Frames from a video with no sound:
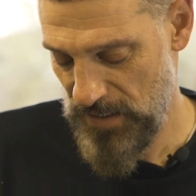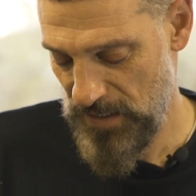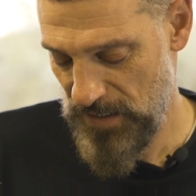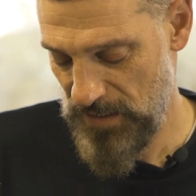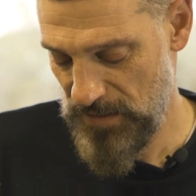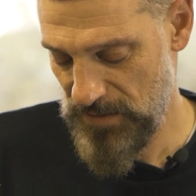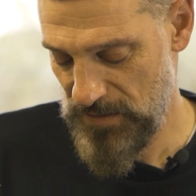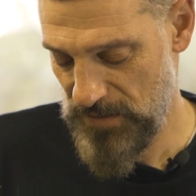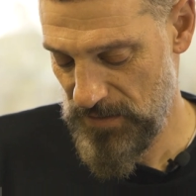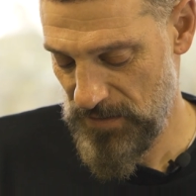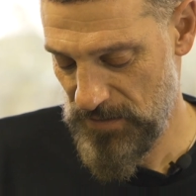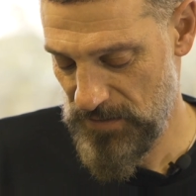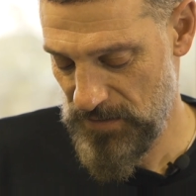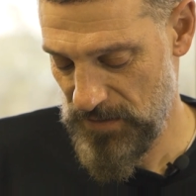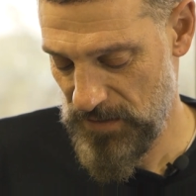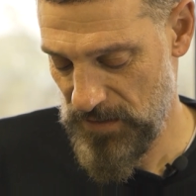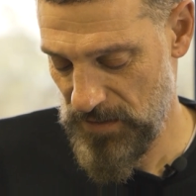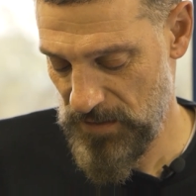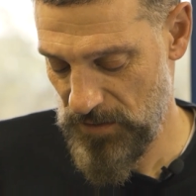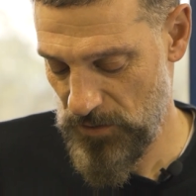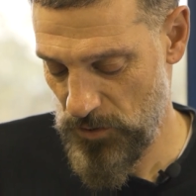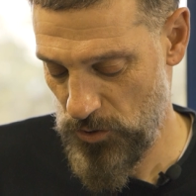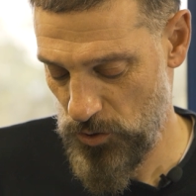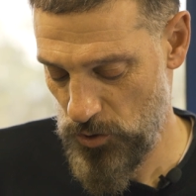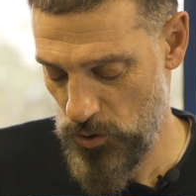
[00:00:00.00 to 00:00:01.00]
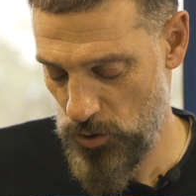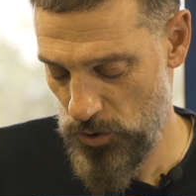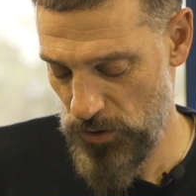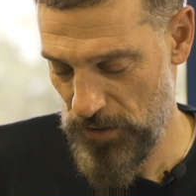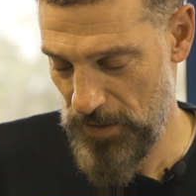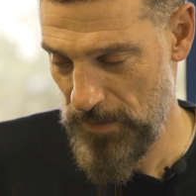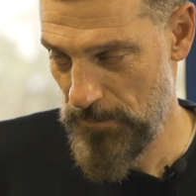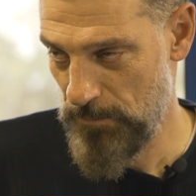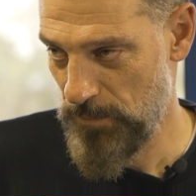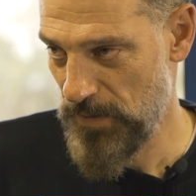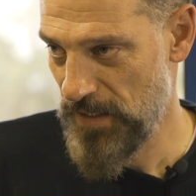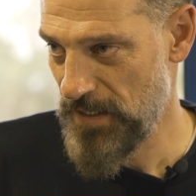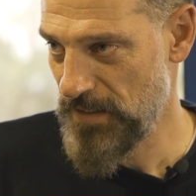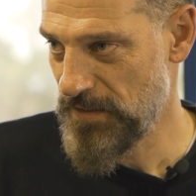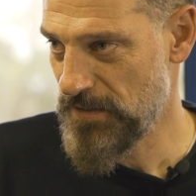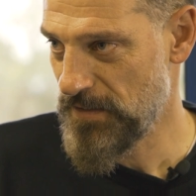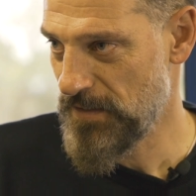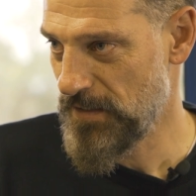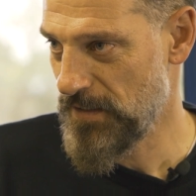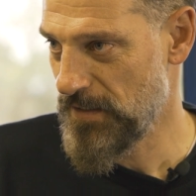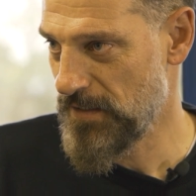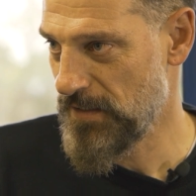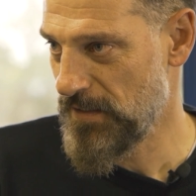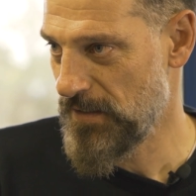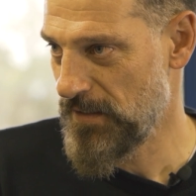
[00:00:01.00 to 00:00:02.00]
it is a holy place
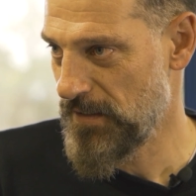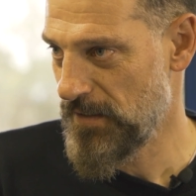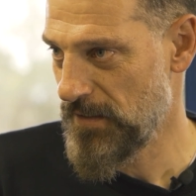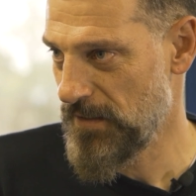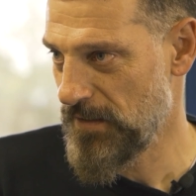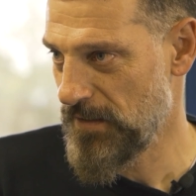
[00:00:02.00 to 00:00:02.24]
in...